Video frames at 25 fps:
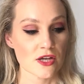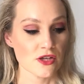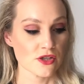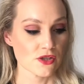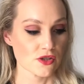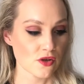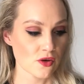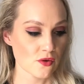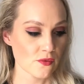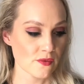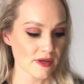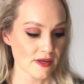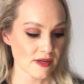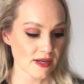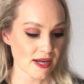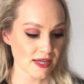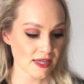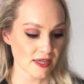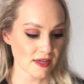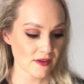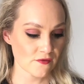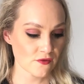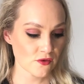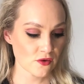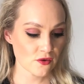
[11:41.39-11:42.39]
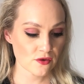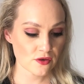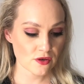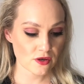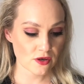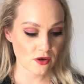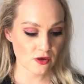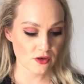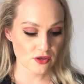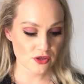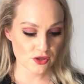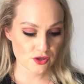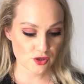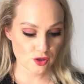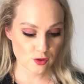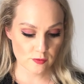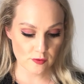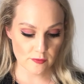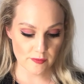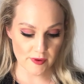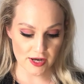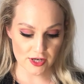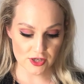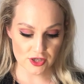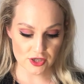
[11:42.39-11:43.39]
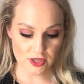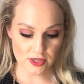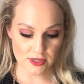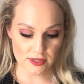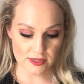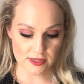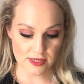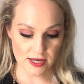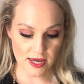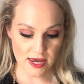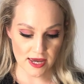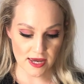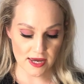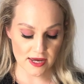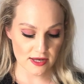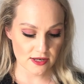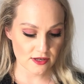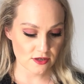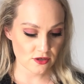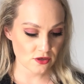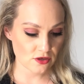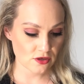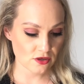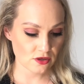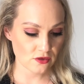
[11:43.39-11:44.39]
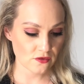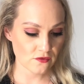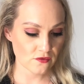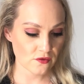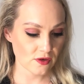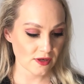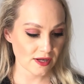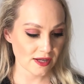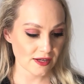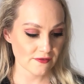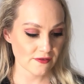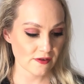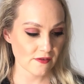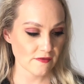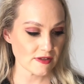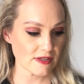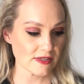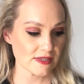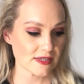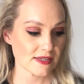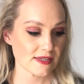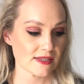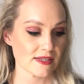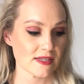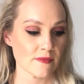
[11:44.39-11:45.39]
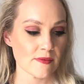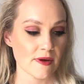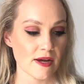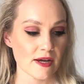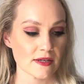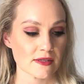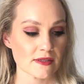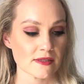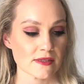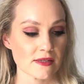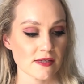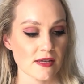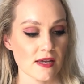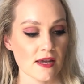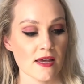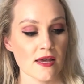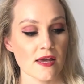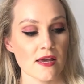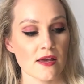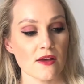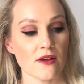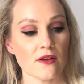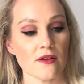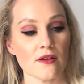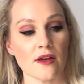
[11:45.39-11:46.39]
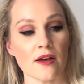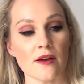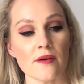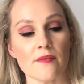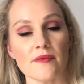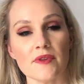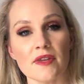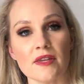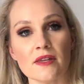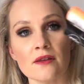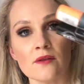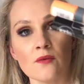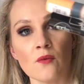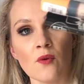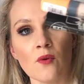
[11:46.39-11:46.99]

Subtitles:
So like if you're on a super budget and you've got like 50-60 bucks, then